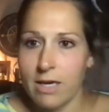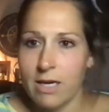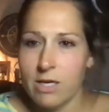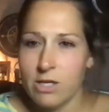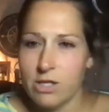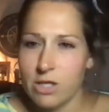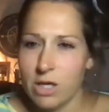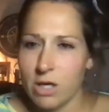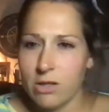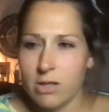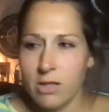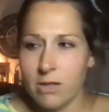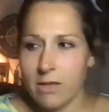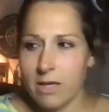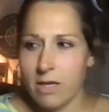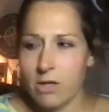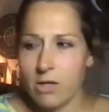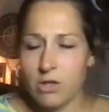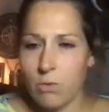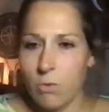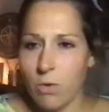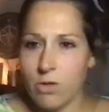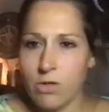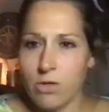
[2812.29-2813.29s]
Share the
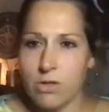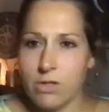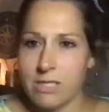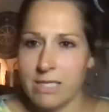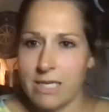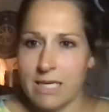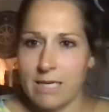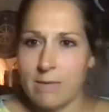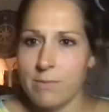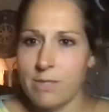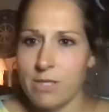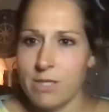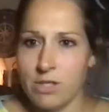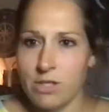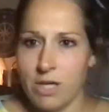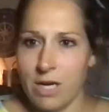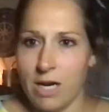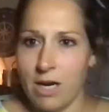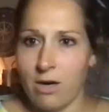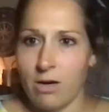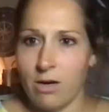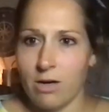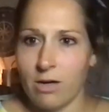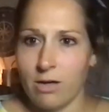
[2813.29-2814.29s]
things you want your team to
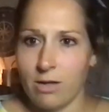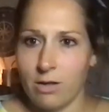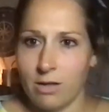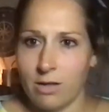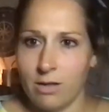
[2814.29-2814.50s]
share.